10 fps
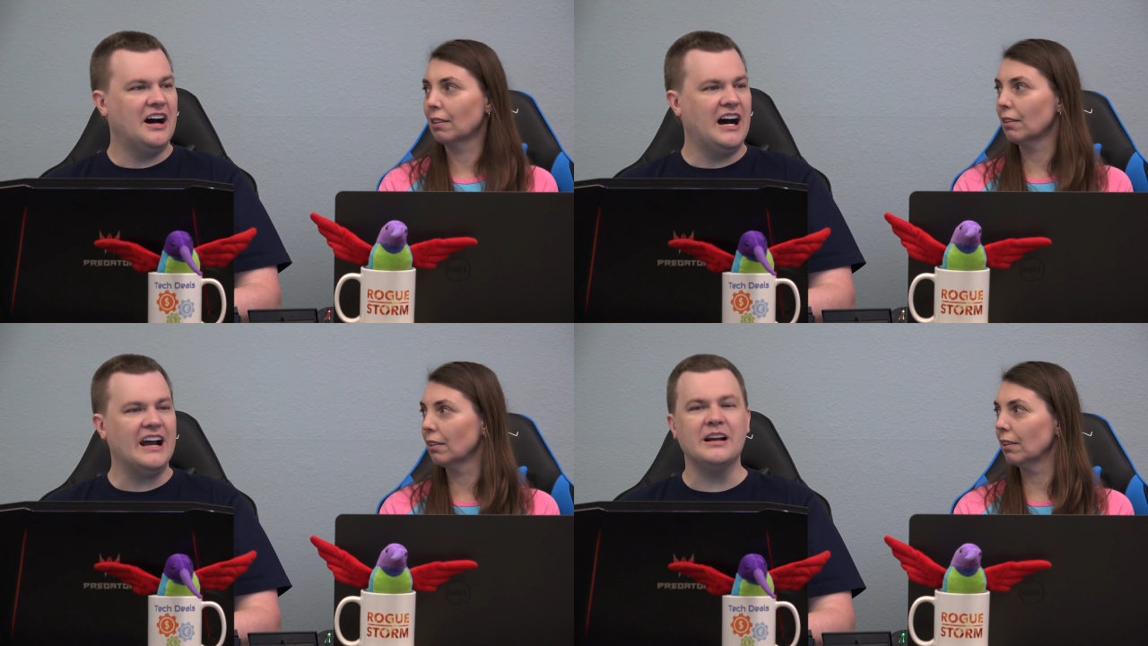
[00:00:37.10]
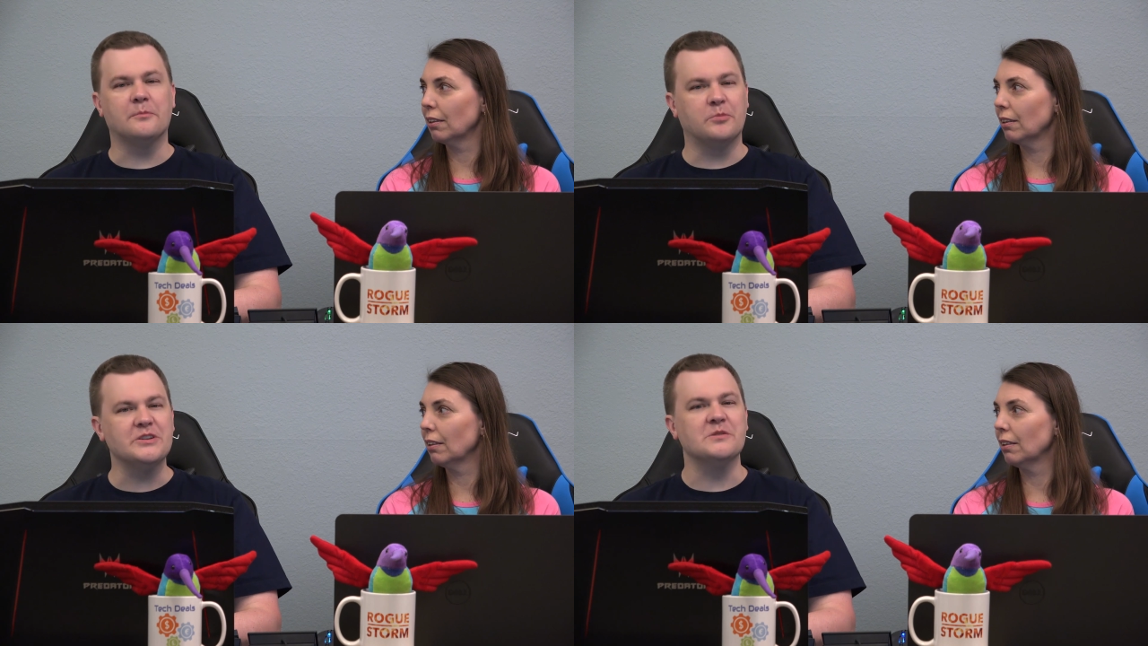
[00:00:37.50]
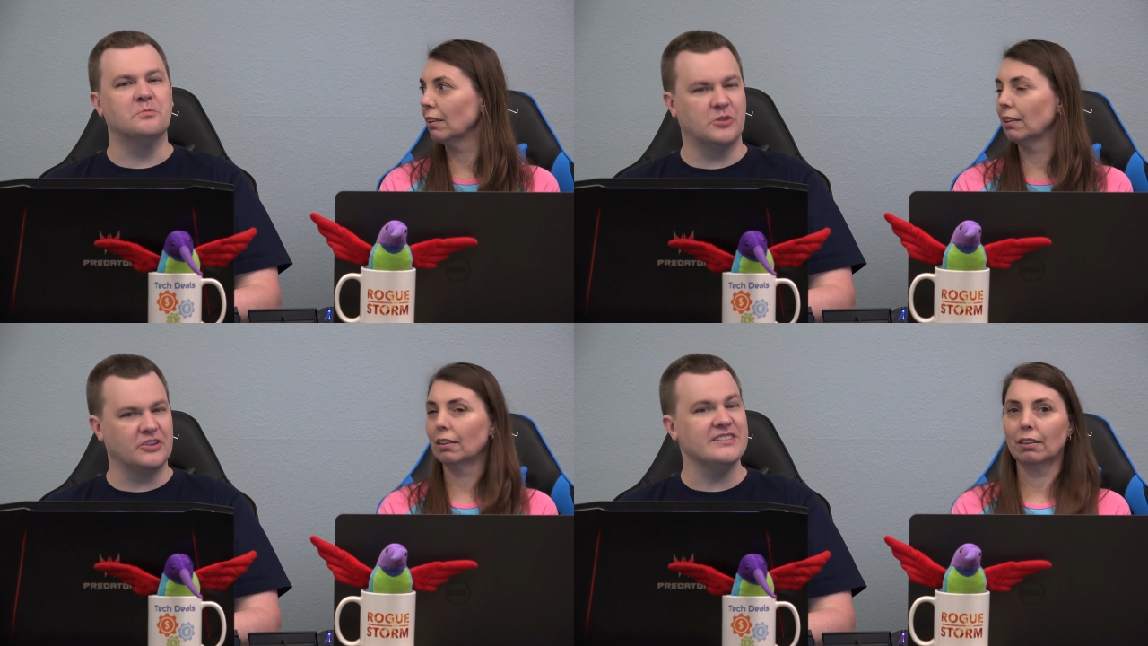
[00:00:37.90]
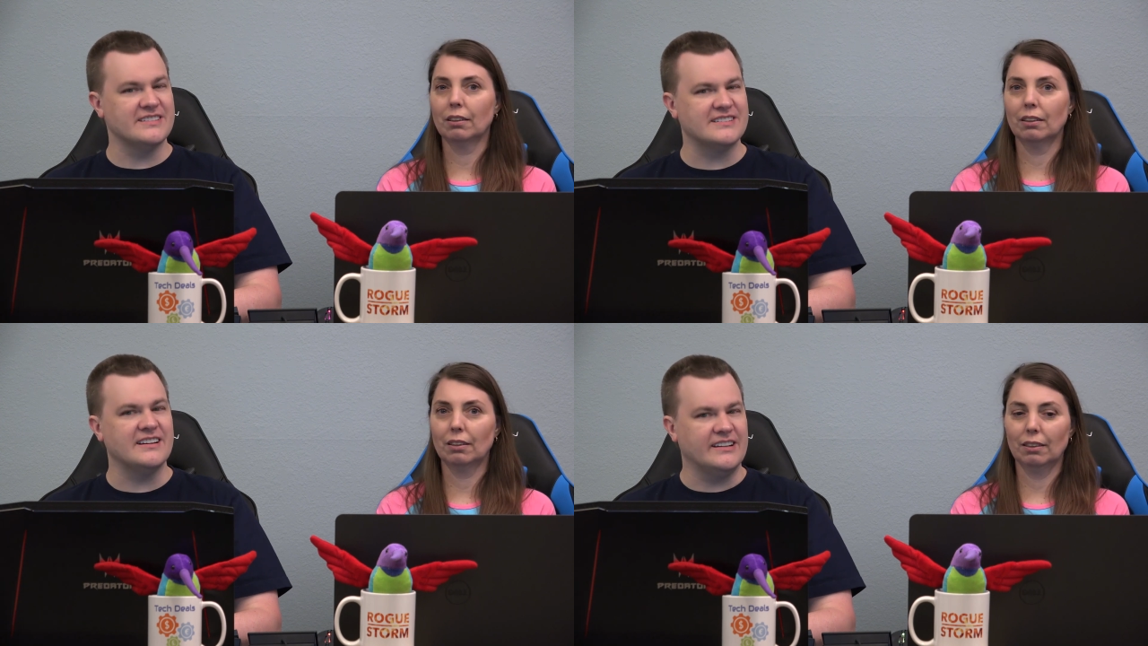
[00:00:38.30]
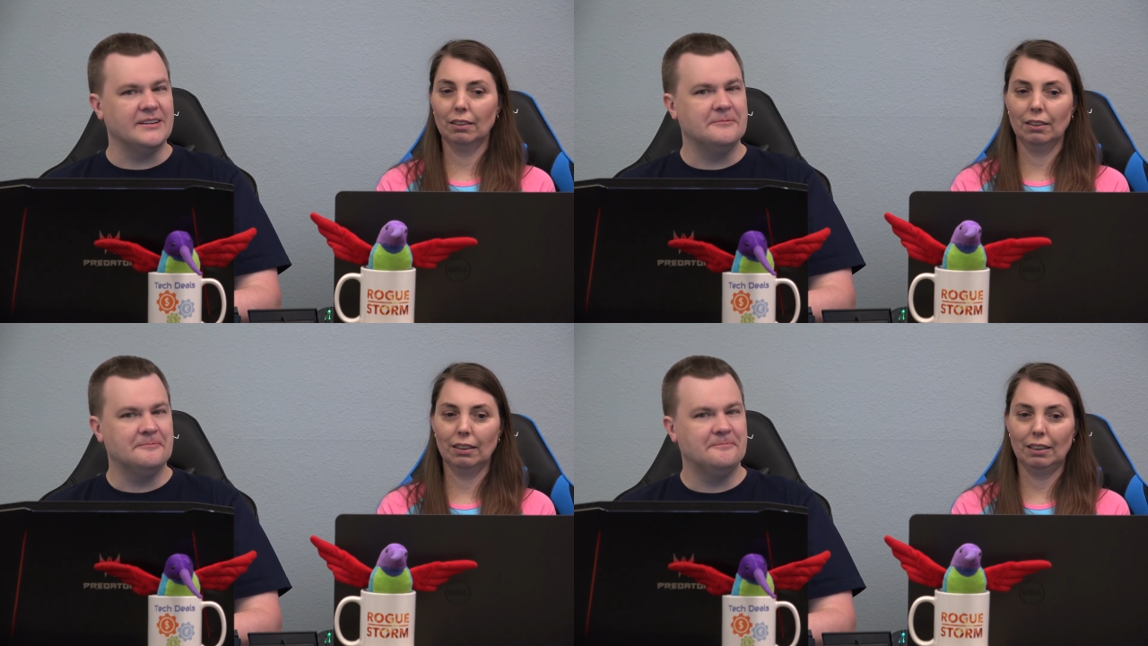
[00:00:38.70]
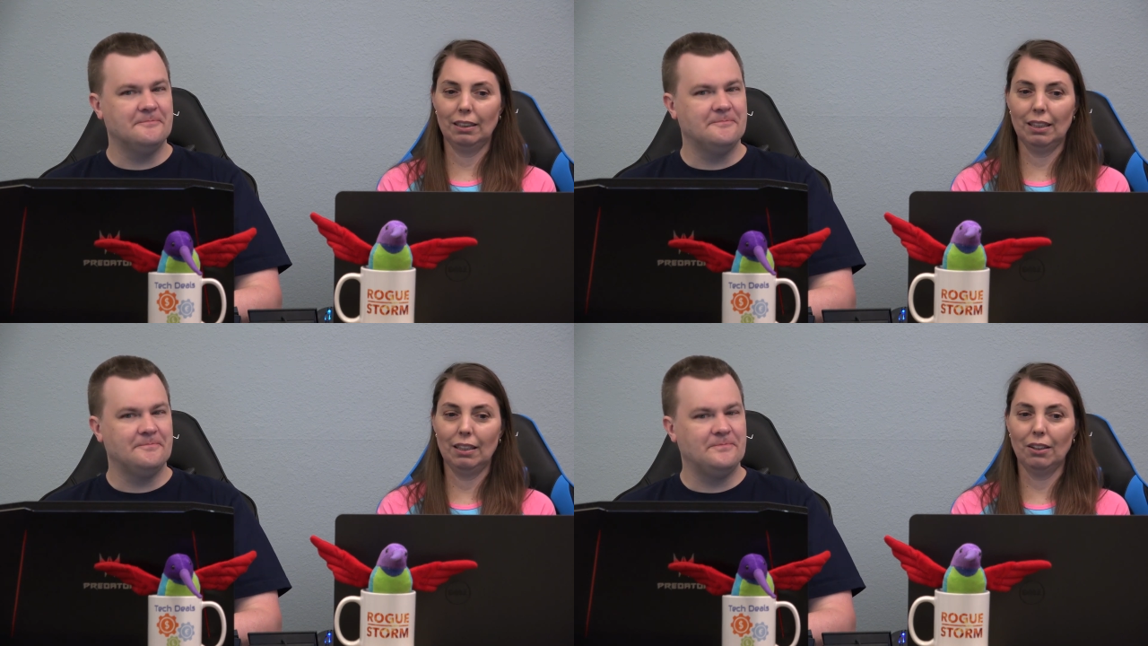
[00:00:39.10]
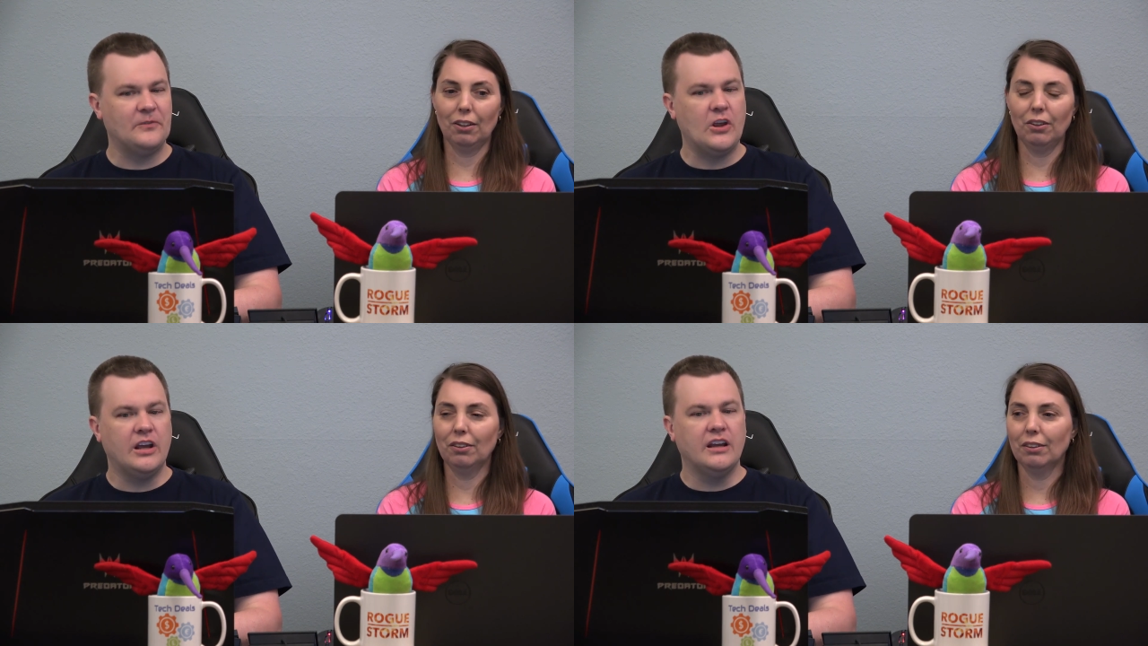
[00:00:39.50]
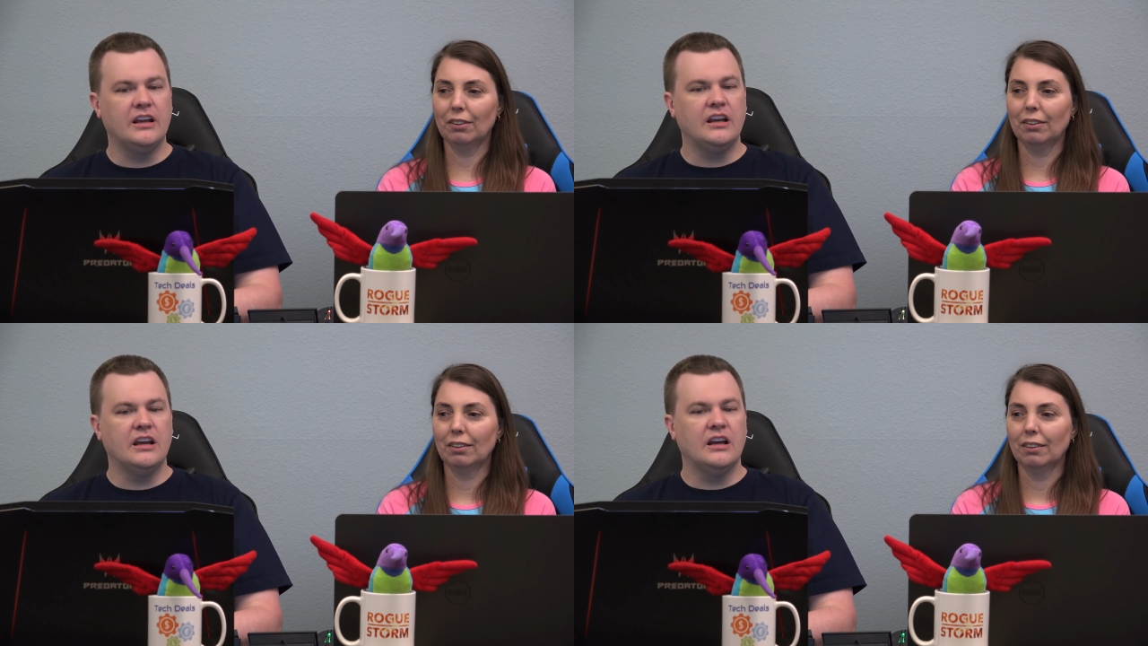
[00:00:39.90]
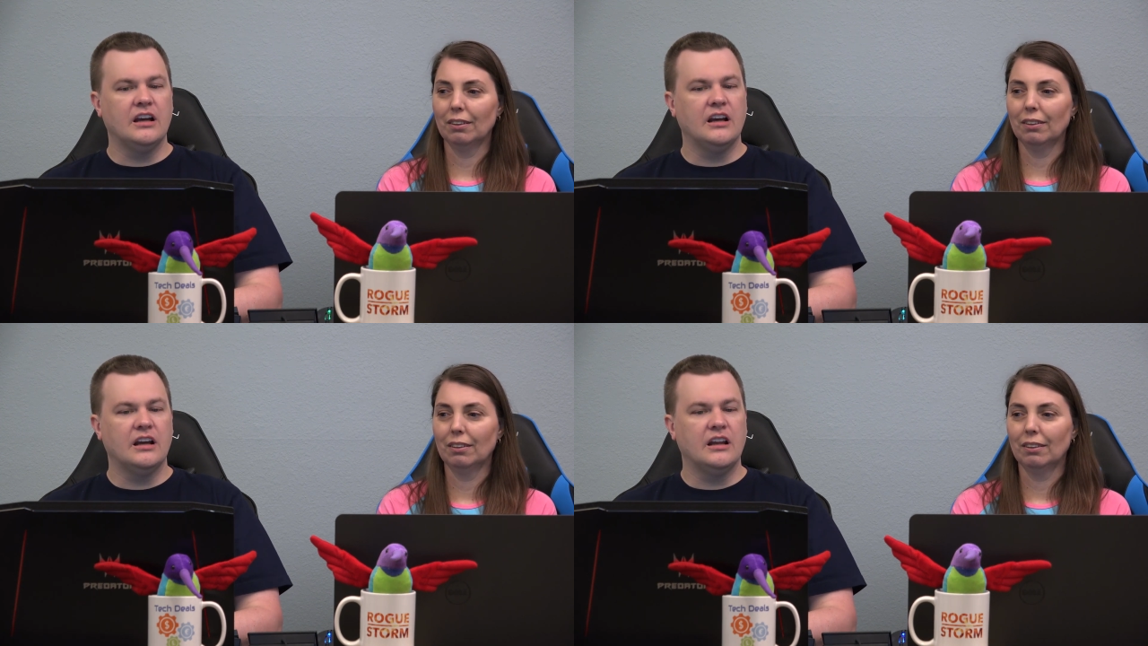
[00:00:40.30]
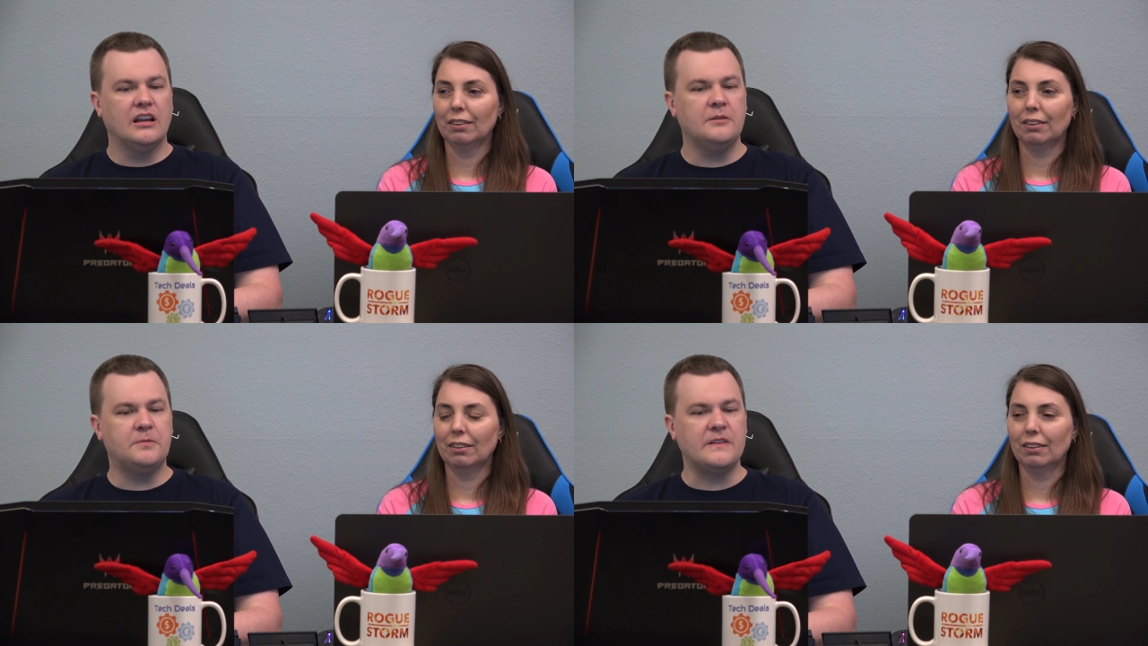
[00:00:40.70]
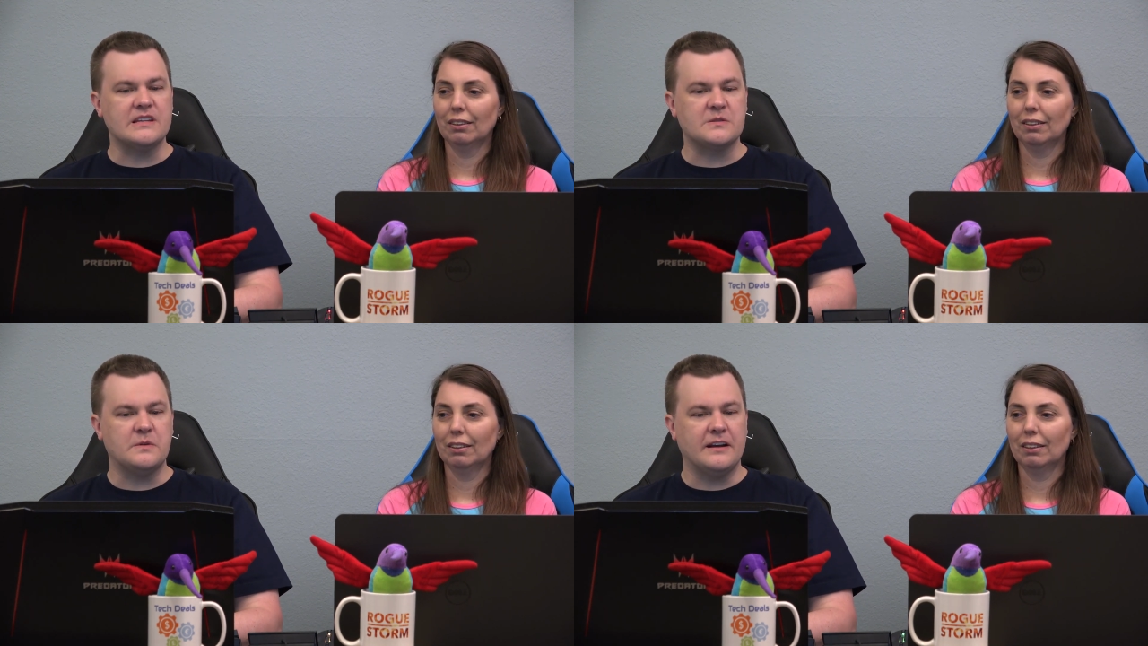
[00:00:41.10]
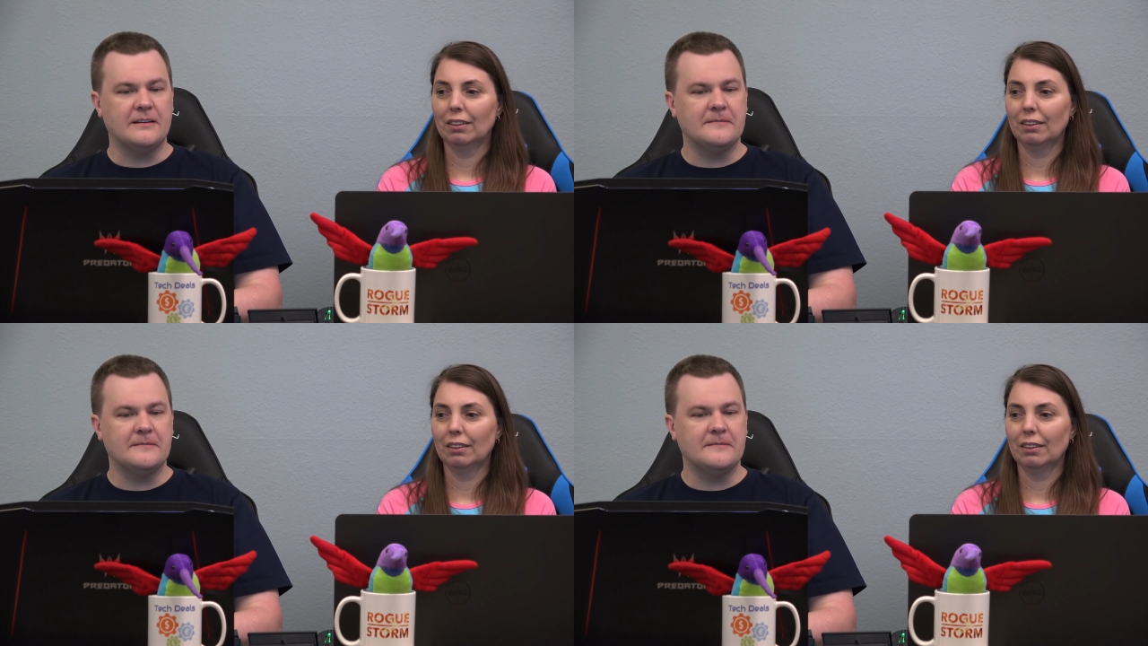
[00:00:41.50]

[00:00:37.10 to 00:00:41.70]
Speaker 1: I got a bridge in Brooklyn to sell you. There you go. And put it this way.